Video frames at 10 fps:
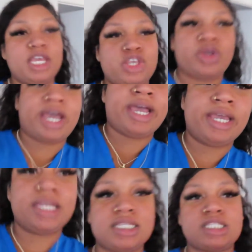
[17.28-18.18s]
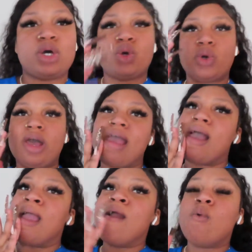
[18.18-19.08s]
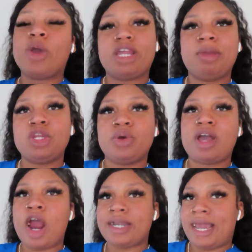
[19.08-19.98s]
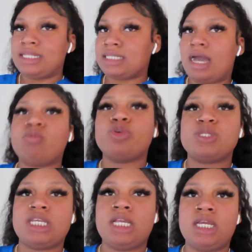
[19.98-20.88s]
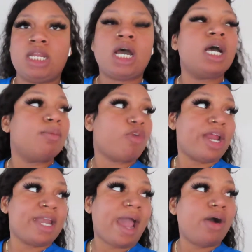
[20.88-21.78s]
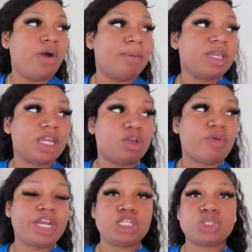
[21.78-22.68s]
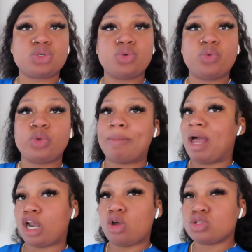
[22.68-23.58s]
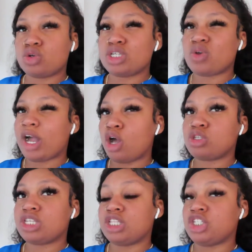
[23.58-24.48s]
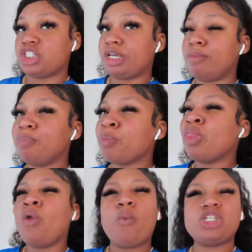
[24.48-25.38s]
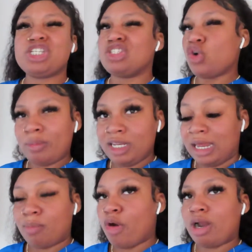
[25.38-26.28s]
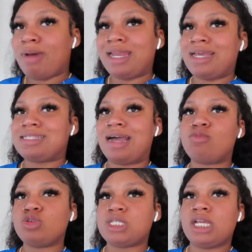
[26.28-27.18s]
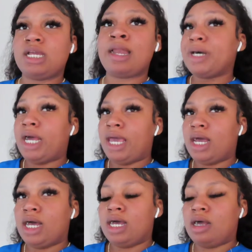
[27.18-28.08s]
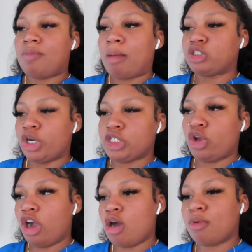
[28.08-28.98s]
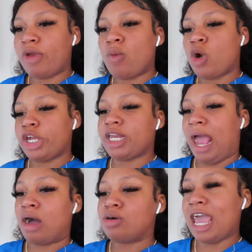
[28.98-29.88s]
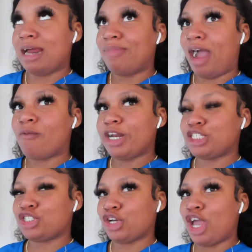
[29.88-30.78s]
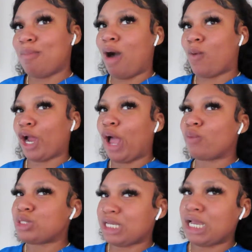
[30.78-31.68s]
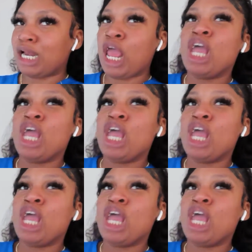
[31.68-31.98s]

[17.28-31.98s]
You guys, so we're gonna be doing our nighttime routine. Right now I'm getting ready to get my clothes on so I can go to the gym, which is normally not a part of my nighttime routine, but I'm starting to incorporate working out and I'm not ready to show y'all my workout routine,